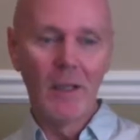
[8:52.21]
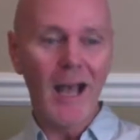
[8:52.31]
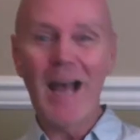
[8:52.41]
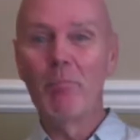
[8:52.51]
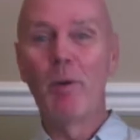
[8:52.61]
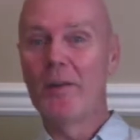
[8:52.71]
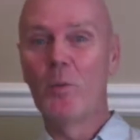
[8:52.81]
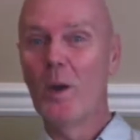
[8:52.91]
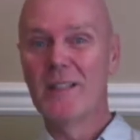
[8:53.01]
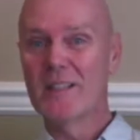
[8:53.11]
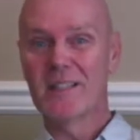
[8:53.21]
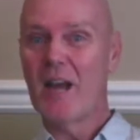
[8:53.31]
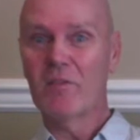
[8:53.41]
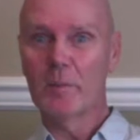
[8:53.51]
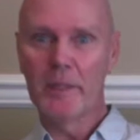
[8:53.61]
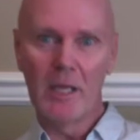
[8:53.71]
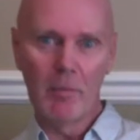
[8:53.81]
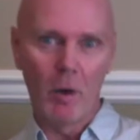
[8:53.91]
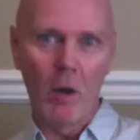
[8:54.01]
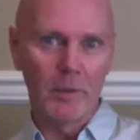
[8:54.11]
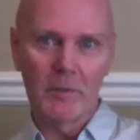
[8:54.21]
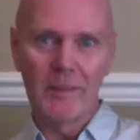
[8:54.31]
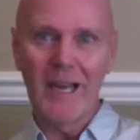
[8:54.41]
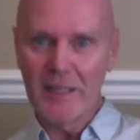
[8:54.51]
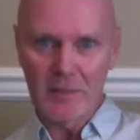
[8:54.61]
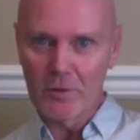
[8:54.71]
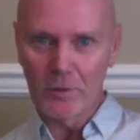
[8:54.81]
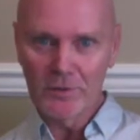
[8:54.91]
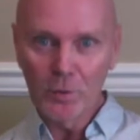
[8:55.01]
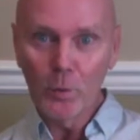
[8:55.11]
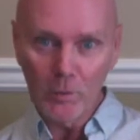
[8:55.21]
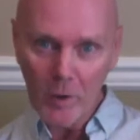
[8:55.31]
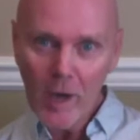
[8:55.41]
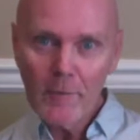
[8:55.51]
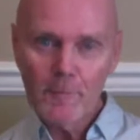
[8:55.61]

and by the way, it doesn't have to be hip-hop, it could be any song at all, right?